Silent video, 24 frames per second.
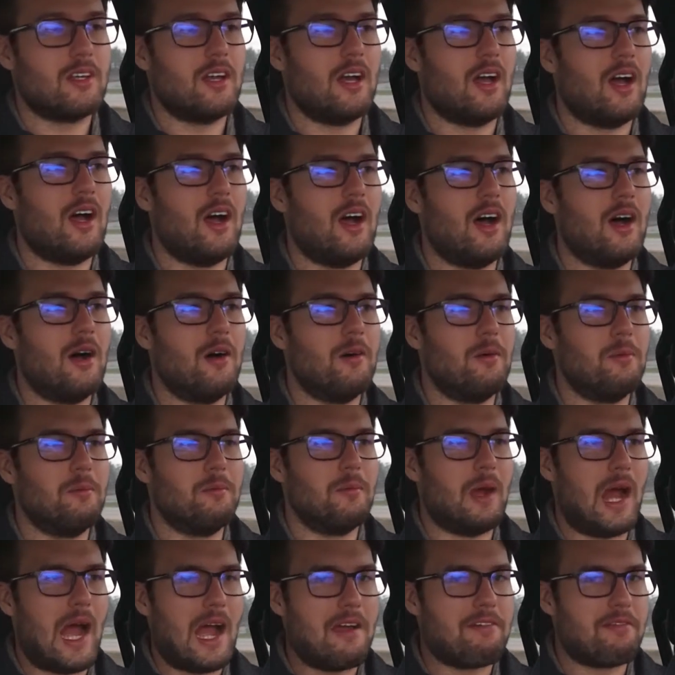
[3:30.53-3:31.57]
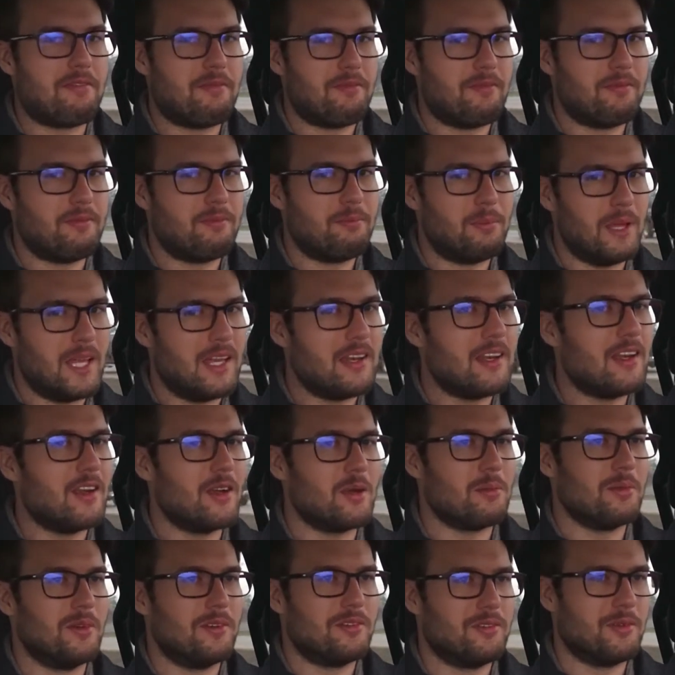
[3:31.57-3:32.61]
I've been
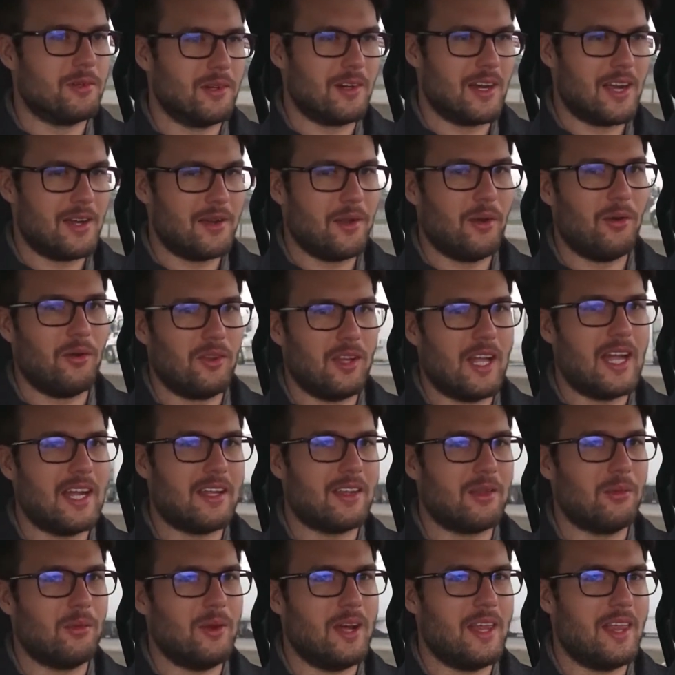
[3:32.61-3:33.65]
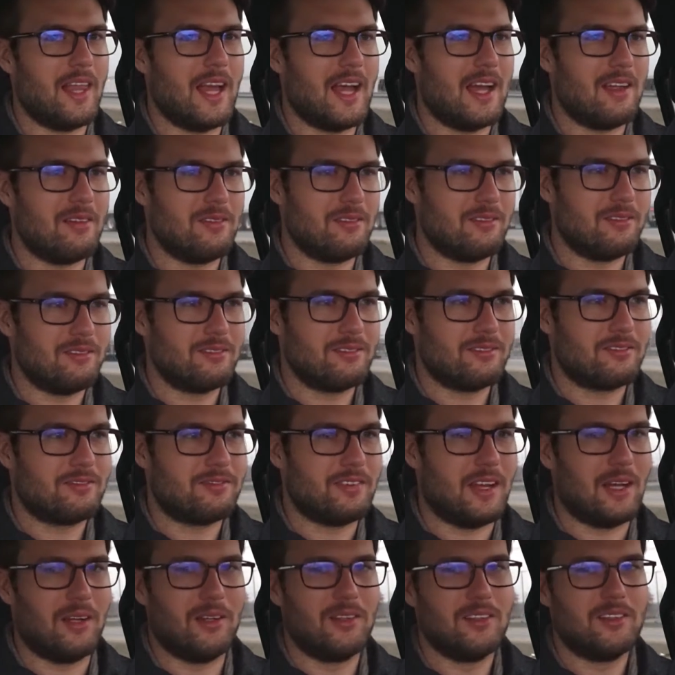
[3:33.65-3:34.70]
here before. I don't like the way that
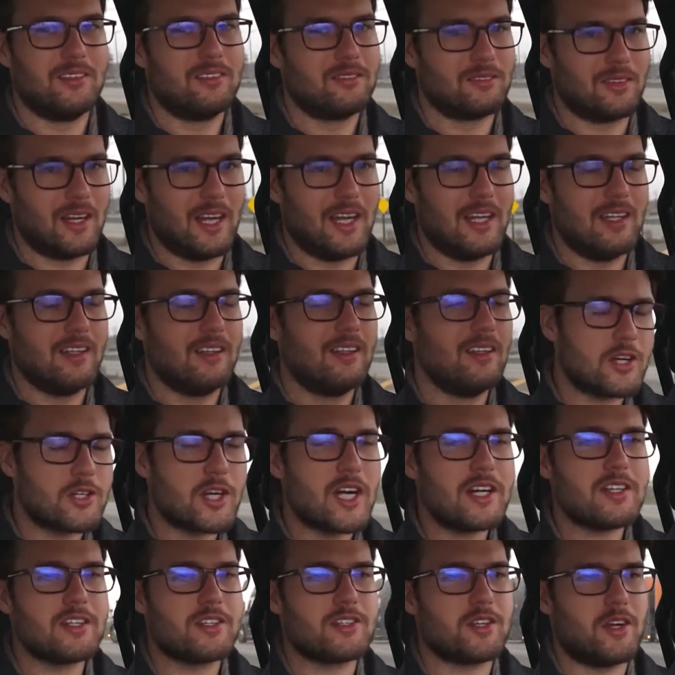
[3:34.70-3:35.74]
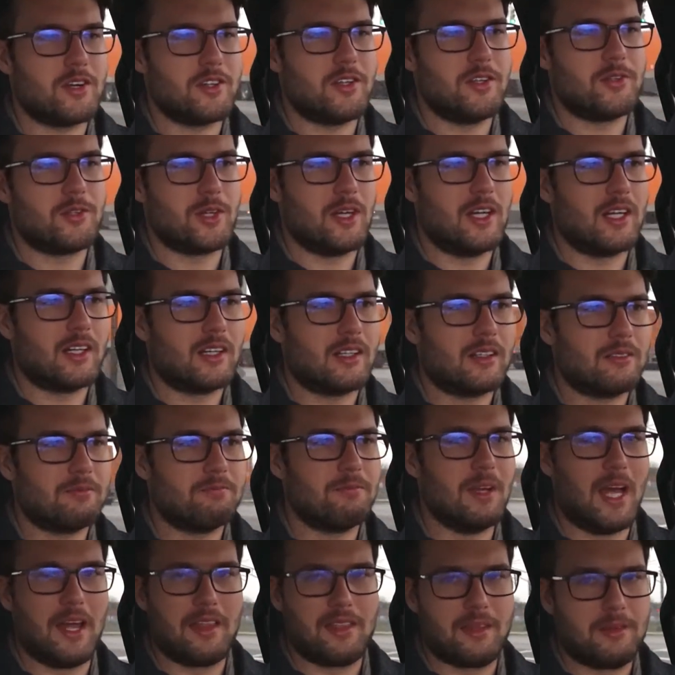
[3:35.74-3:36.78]
felt, right? I tried to start the truck,
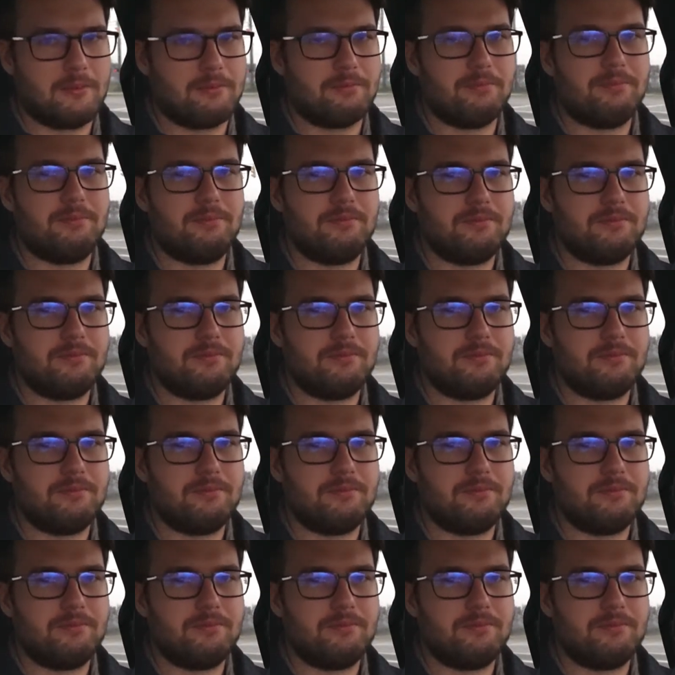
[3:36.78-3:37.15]
nothing.